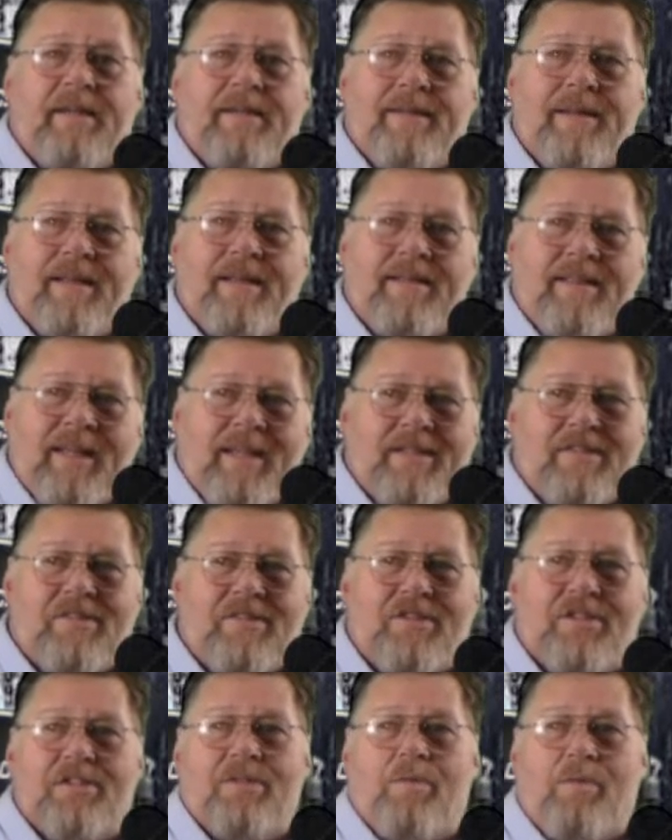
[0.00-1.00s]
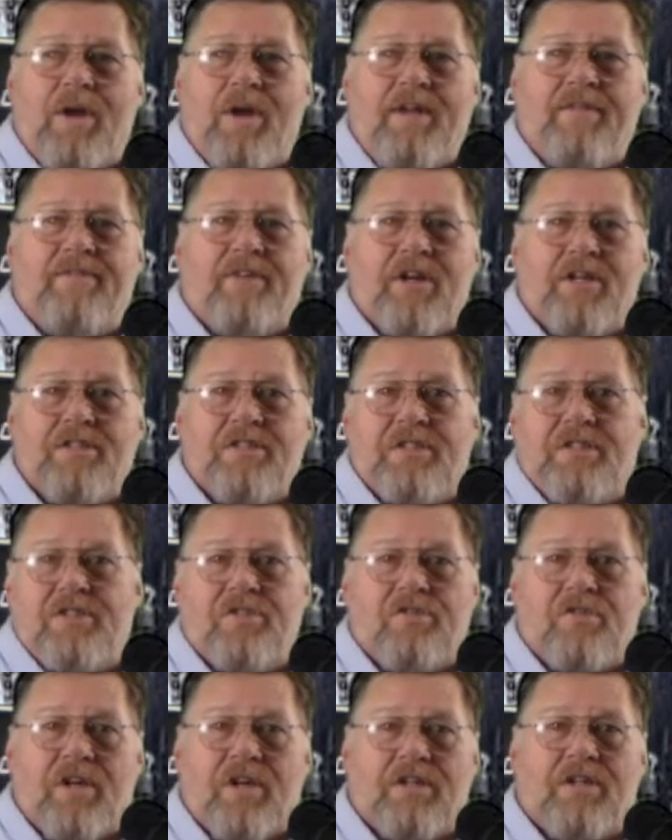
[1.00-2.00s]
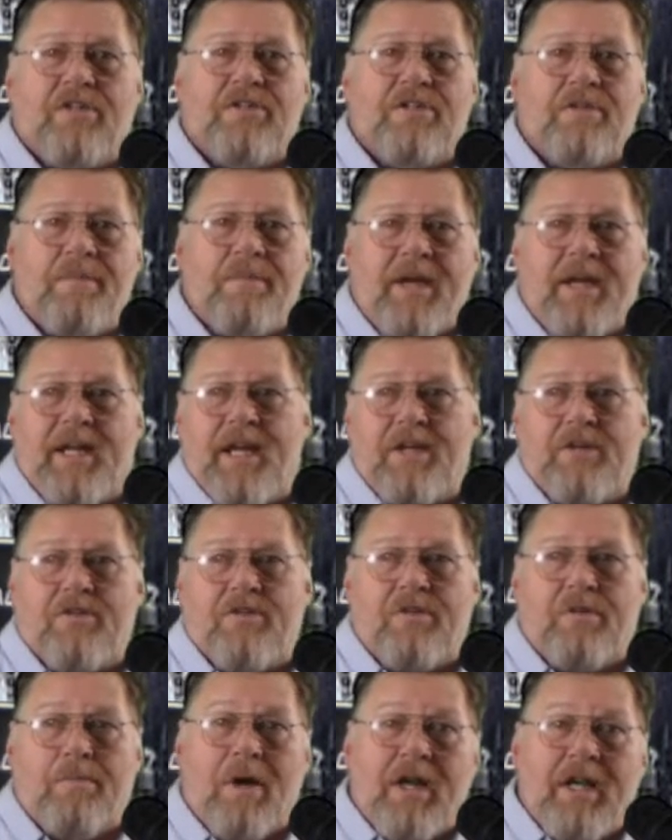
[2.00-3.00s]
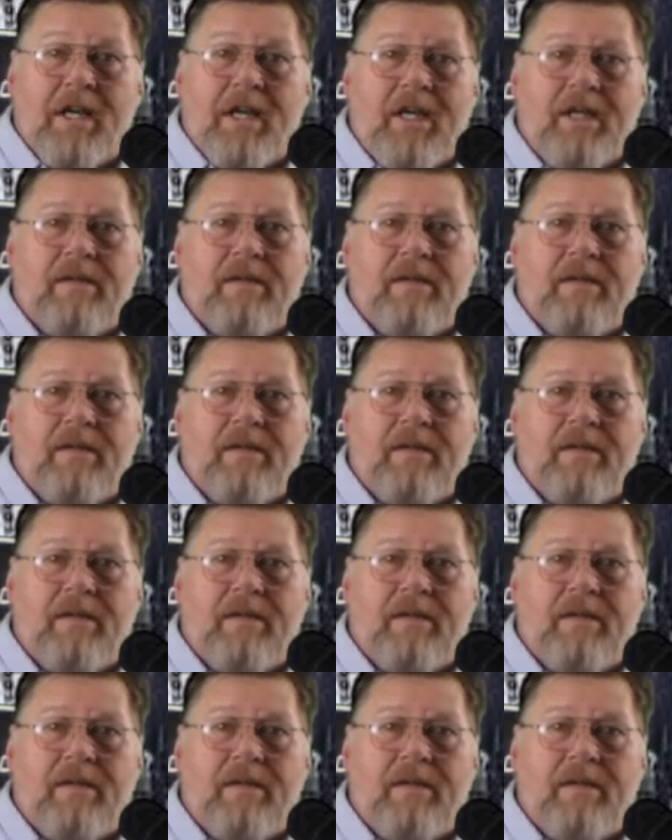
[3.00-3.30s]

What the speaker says: they think it's just a way for us instructors to make extra money.